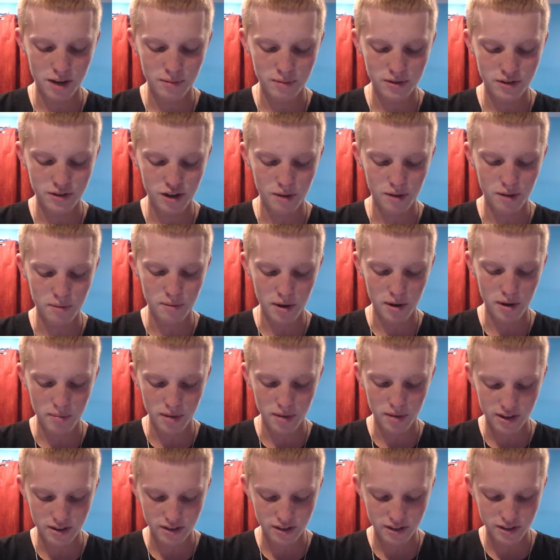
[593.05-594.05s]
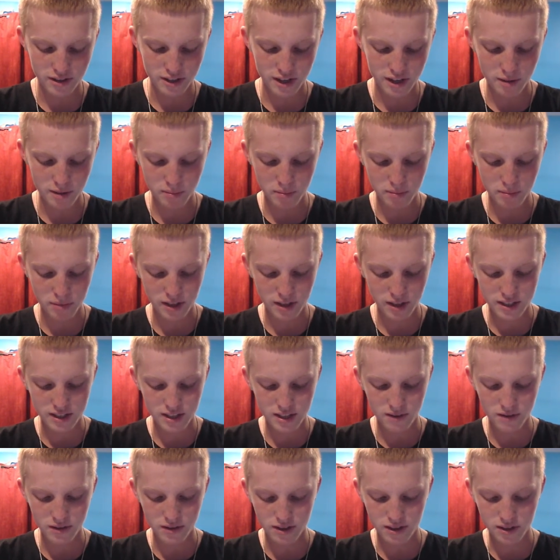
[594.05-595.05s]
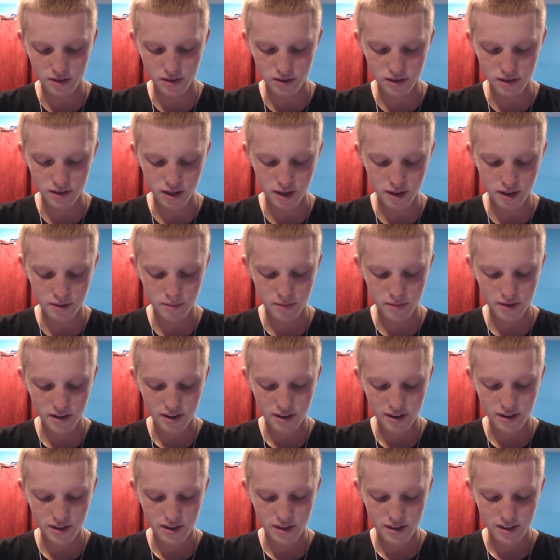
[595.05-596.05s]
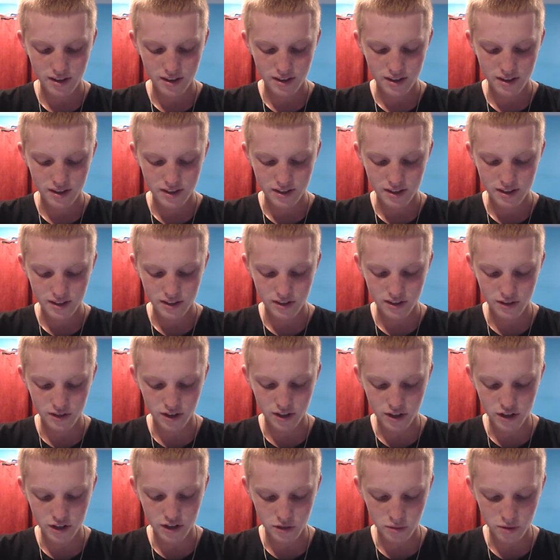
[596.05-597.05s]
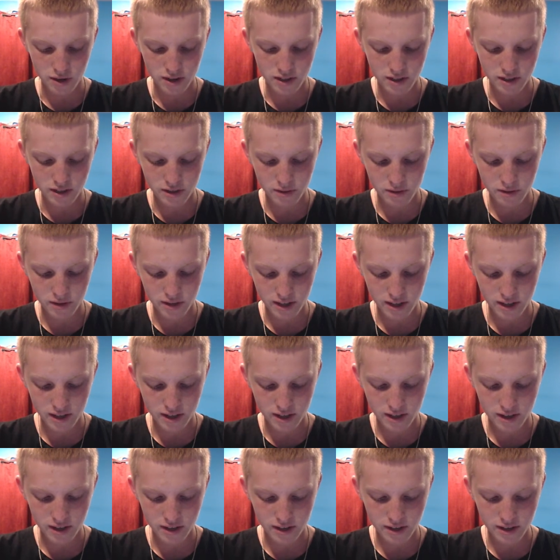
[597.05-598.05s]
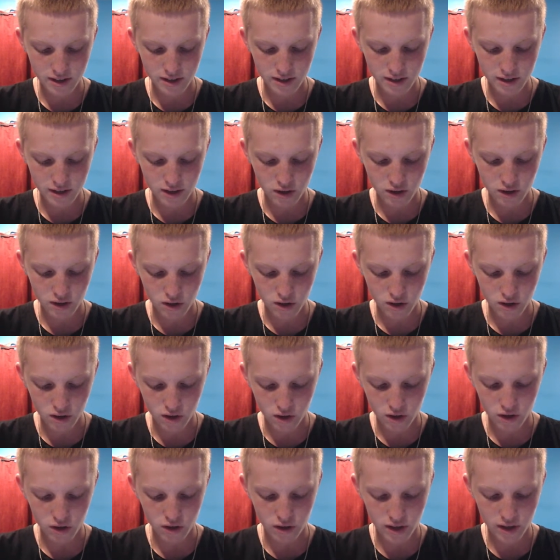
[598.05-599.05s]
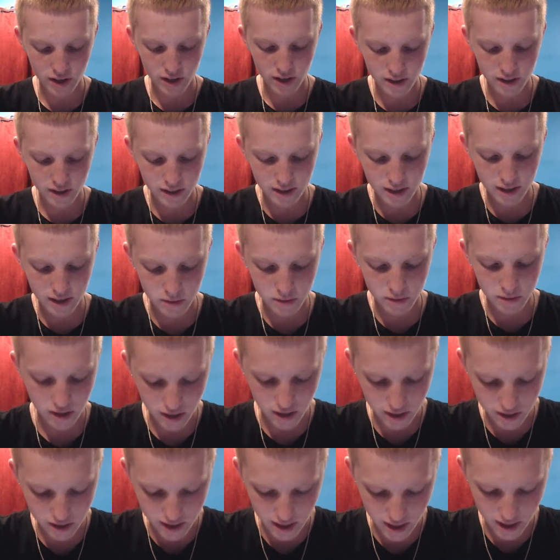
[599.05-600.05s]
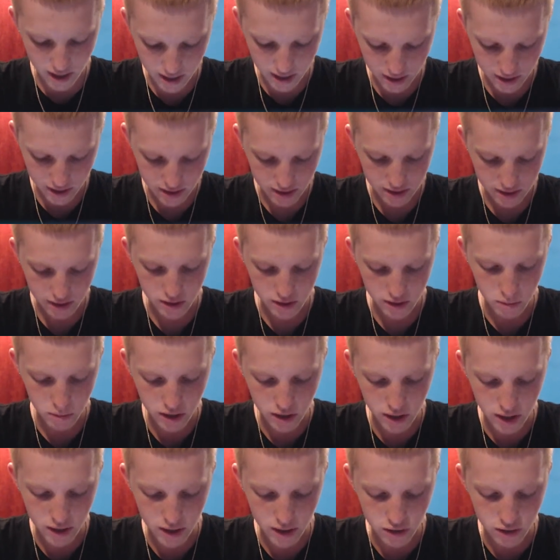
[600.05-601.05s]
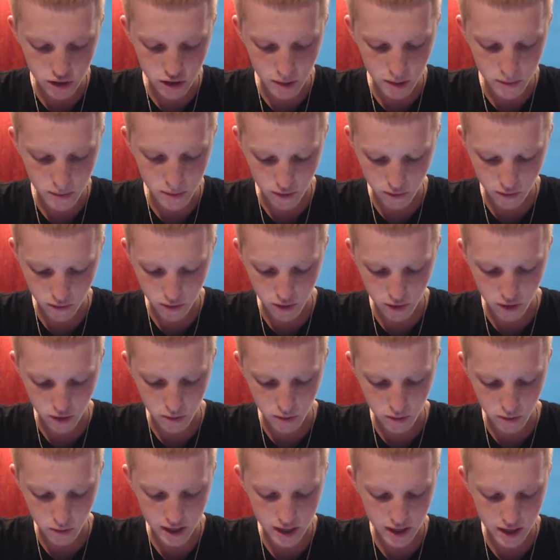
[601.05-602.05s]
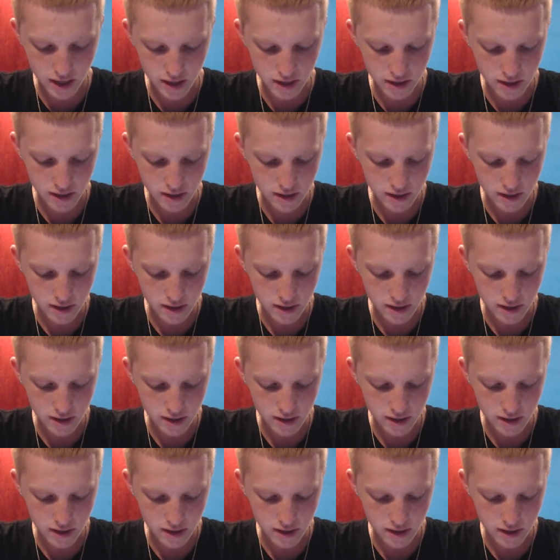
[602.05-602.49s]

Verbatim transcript: I've been dropping my miner in the same place every single time. So not sure why he's doing that. Oh, I didn't think that was gonna die. So we're gonna have to drop our Inferno again.